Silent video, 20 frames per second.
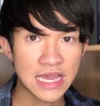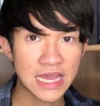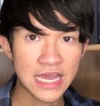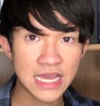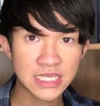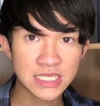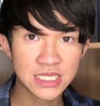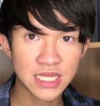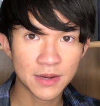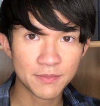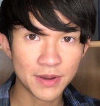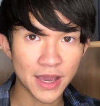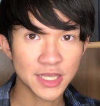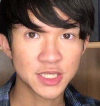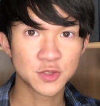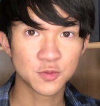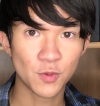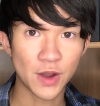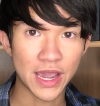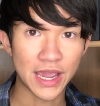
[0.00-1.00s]
Is the
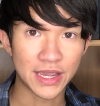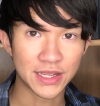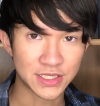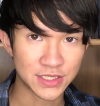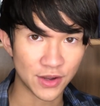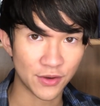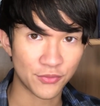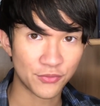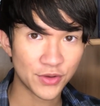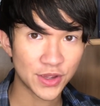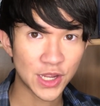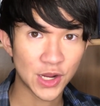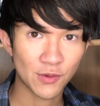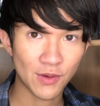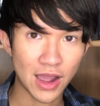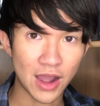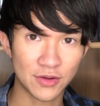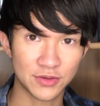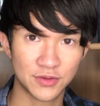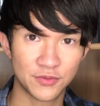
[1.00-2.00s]
best way to figure
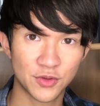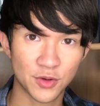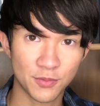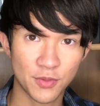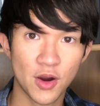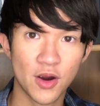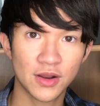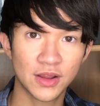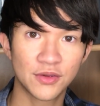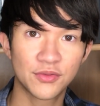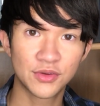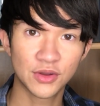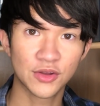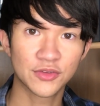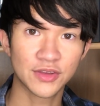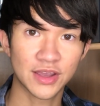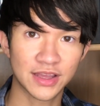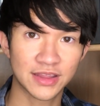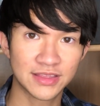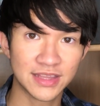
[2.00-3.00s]
out if your party
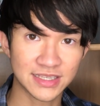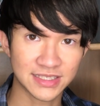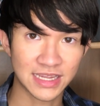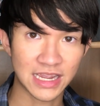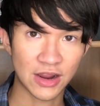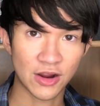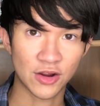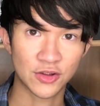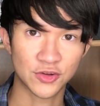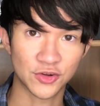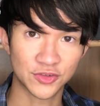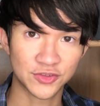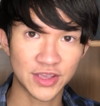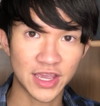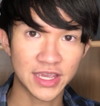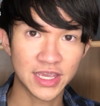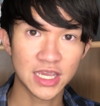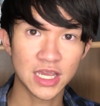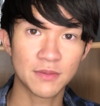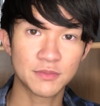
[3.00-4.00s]
feels like this character is
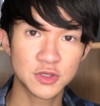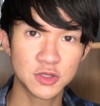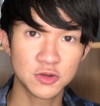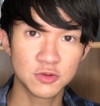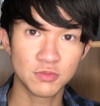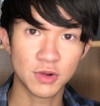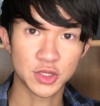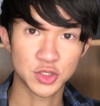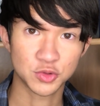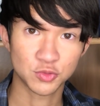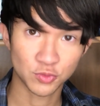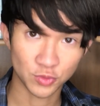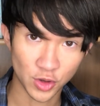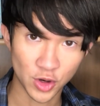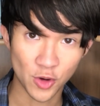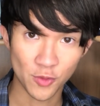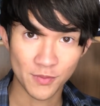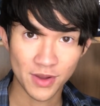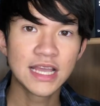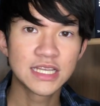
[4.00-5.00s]
taking up too much
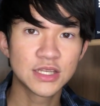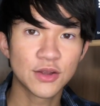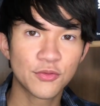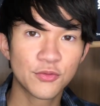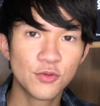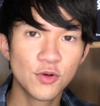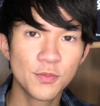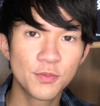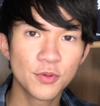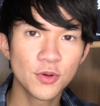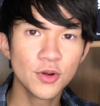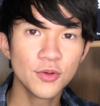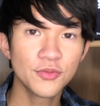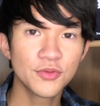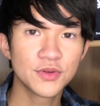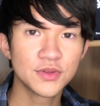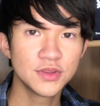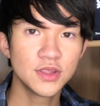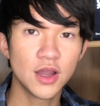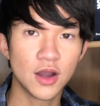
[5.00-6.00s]
room. Is it
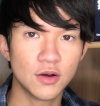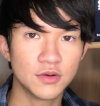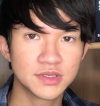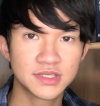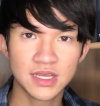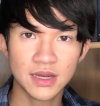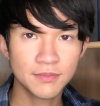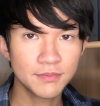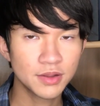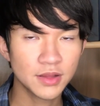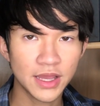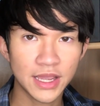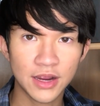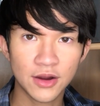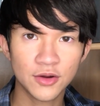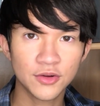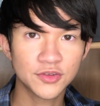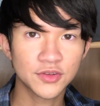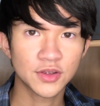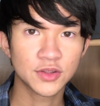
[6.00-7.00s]
foolproof? No, some
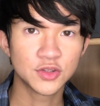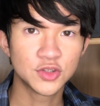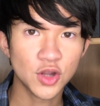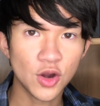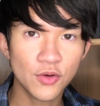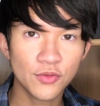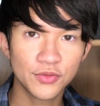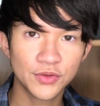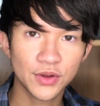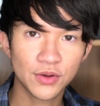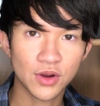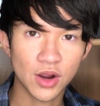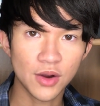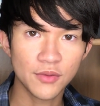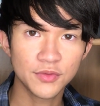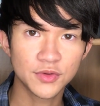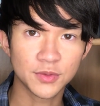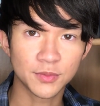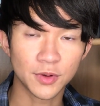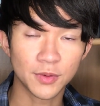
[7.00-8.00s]
players don't feel
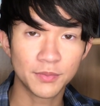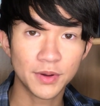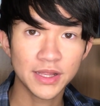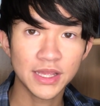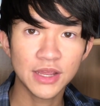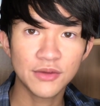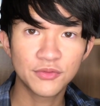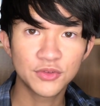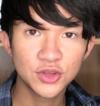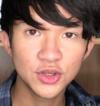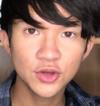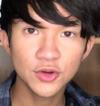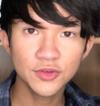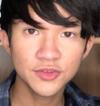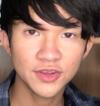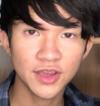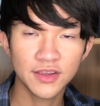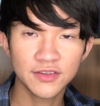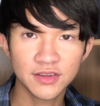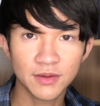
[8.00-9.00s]
comfortable, but if you
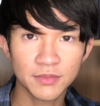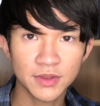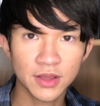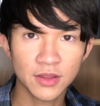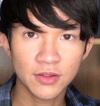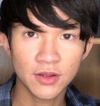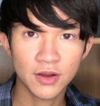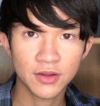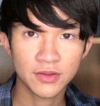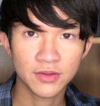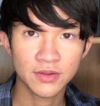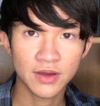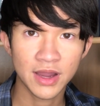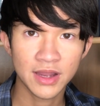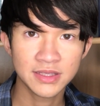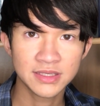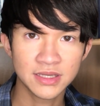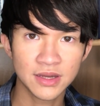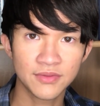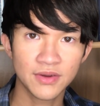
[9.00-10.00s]
say something along the
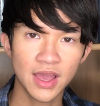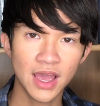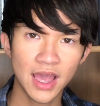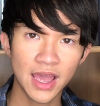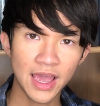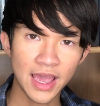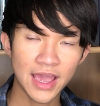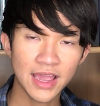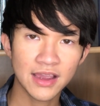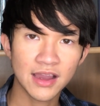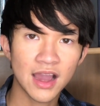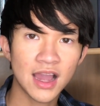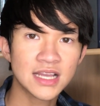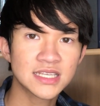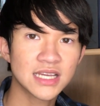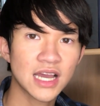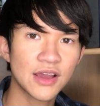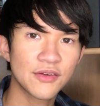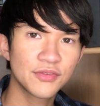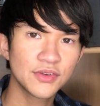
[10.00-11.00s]
lines of, hey
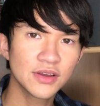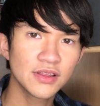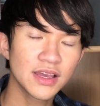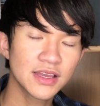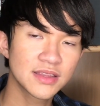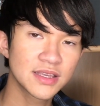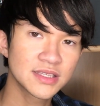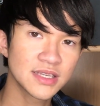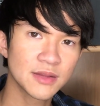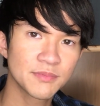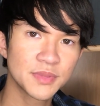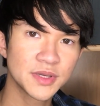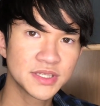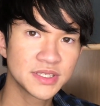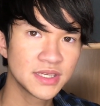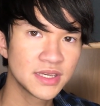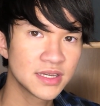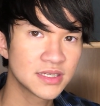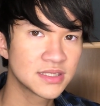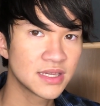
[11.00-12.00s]
guys, I feel like this
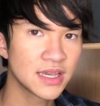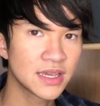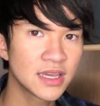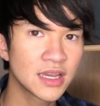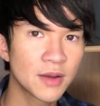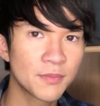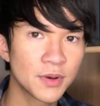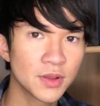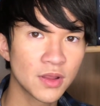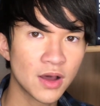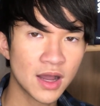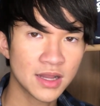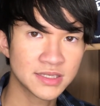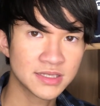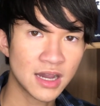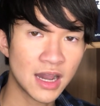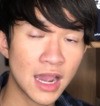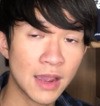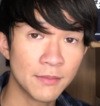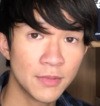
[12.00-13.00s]
NPC is taking up a lot of
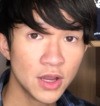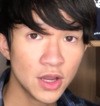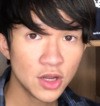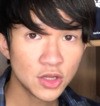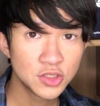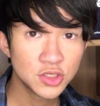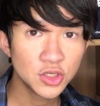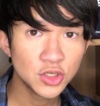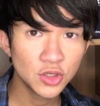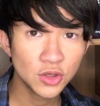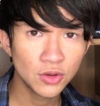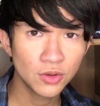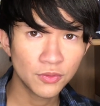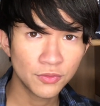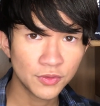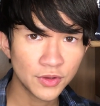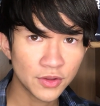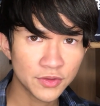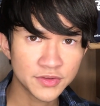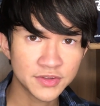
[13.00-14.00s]
time, do you
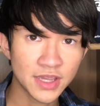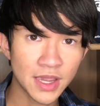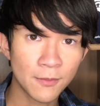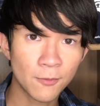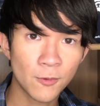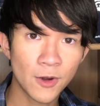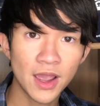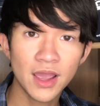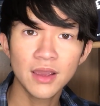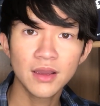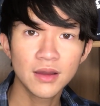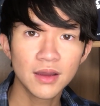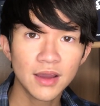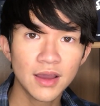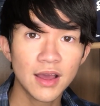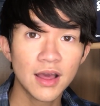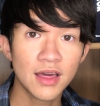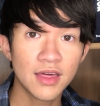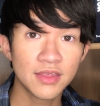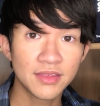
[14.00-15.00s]
feel the same way?
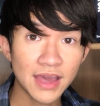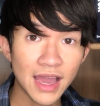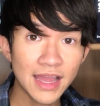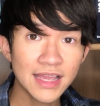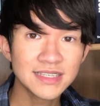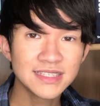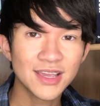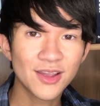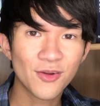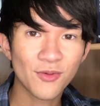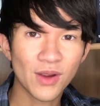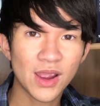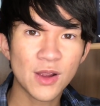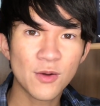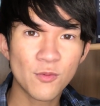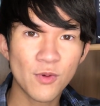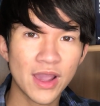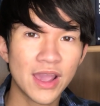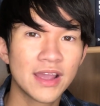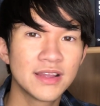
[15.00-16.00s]
That is a
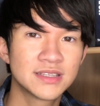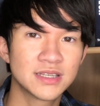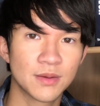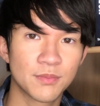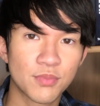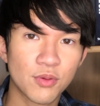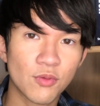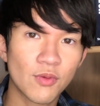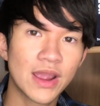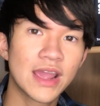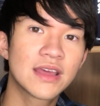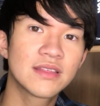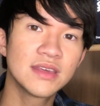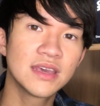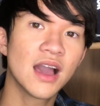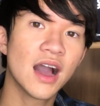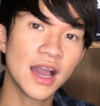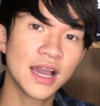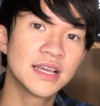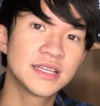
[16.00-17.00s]
great way to break
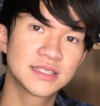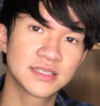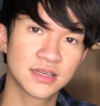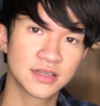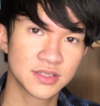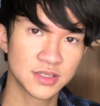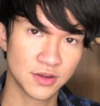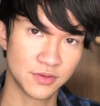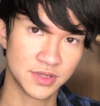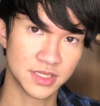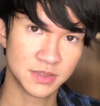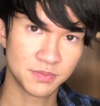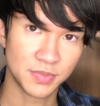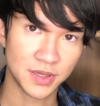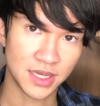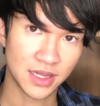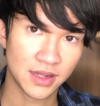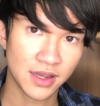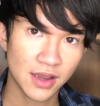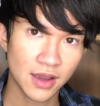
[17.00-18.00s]
the ice, so to
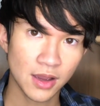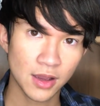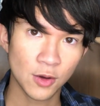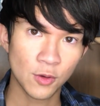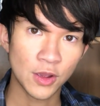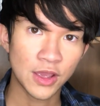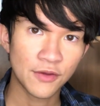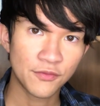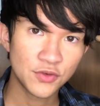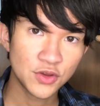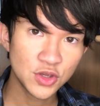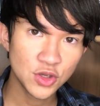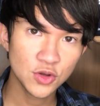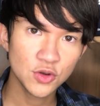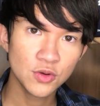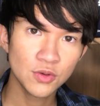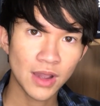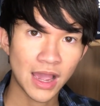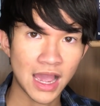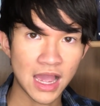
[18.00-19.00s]
speak. If
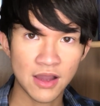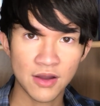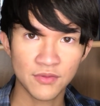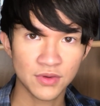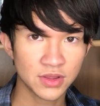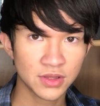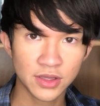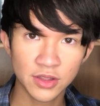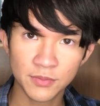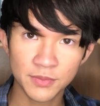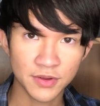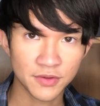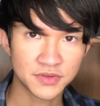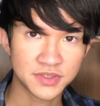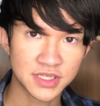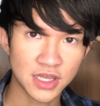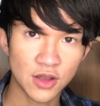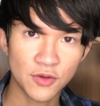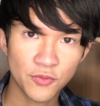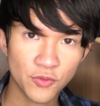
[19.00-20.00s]
you have a little bit of
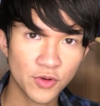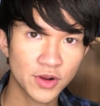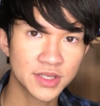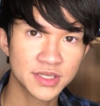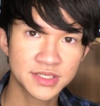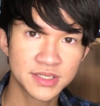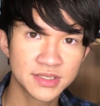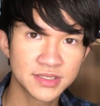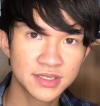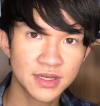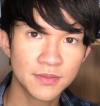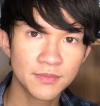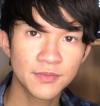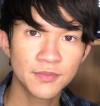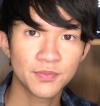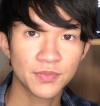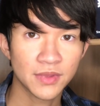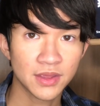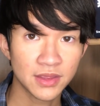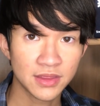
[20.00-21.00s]

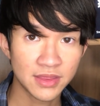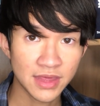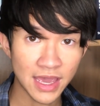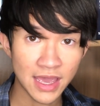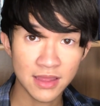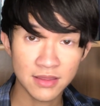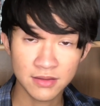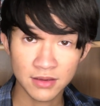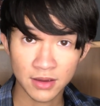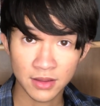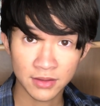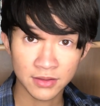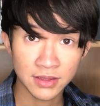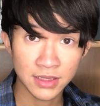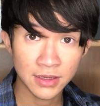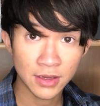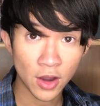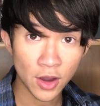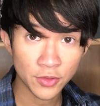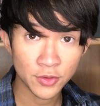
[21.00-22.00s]
self-criticism, then
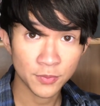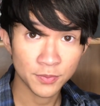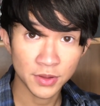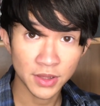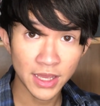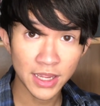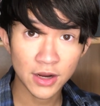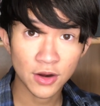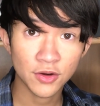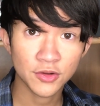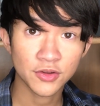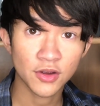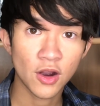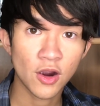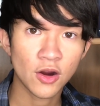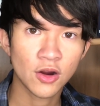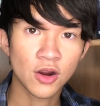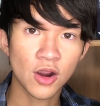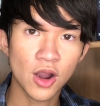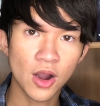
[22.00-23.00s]
the other players
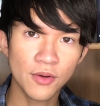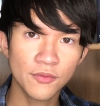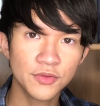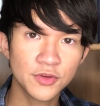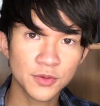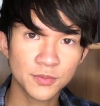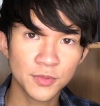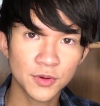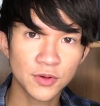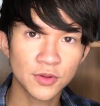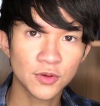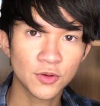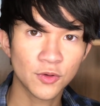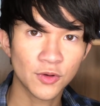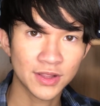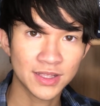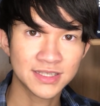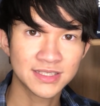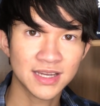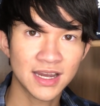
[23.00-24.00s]
are comfortable
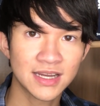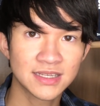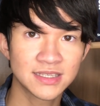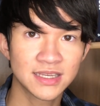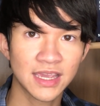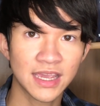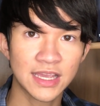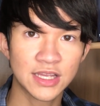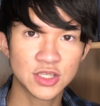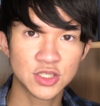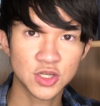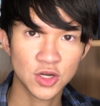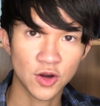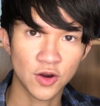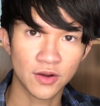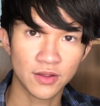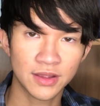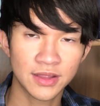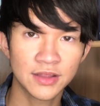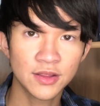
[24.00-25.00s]
criticizing in
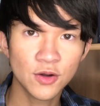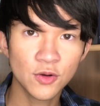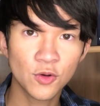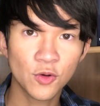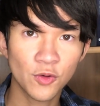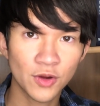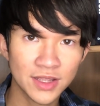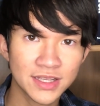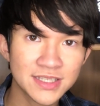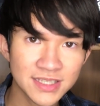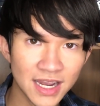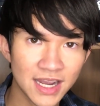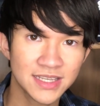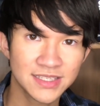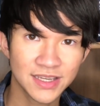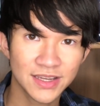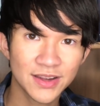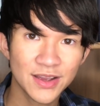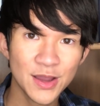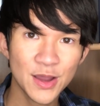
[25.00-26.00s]
turn. And I know
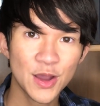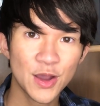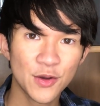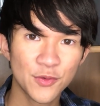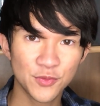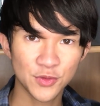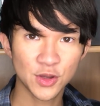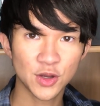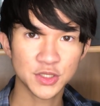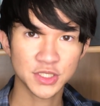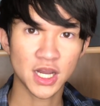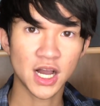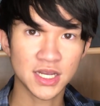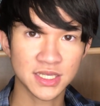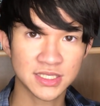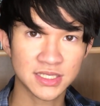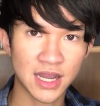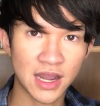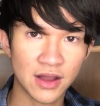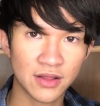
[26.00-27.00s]
criticizing feels
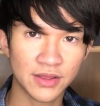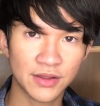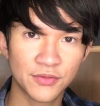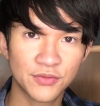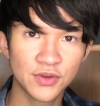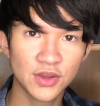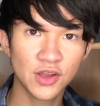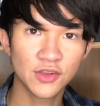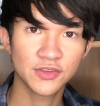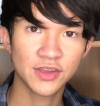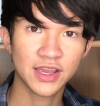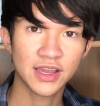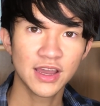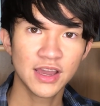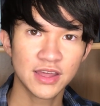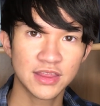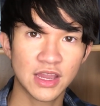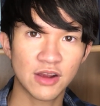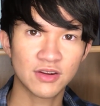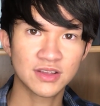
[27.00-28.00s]
hostile, it feels like
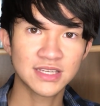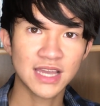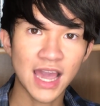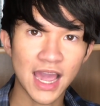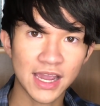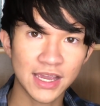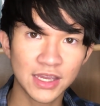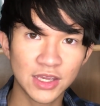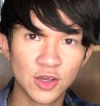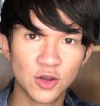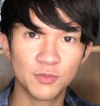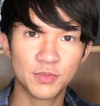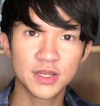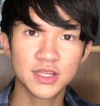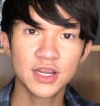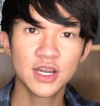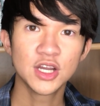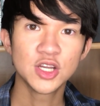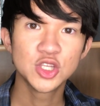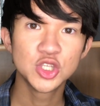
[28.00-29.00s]
they're attacking you, but
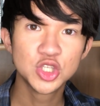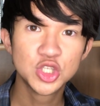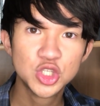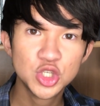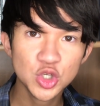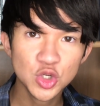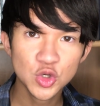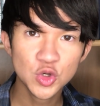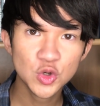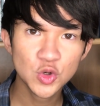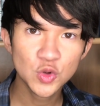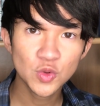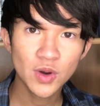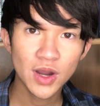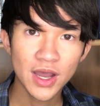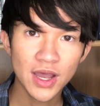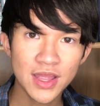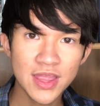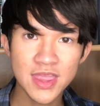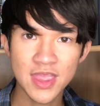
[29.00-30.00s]
do
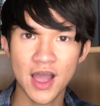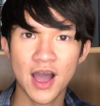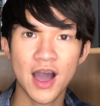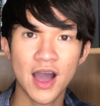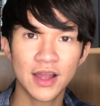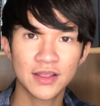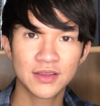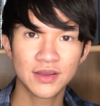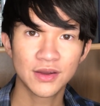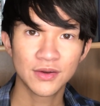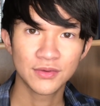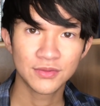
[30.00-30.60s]
not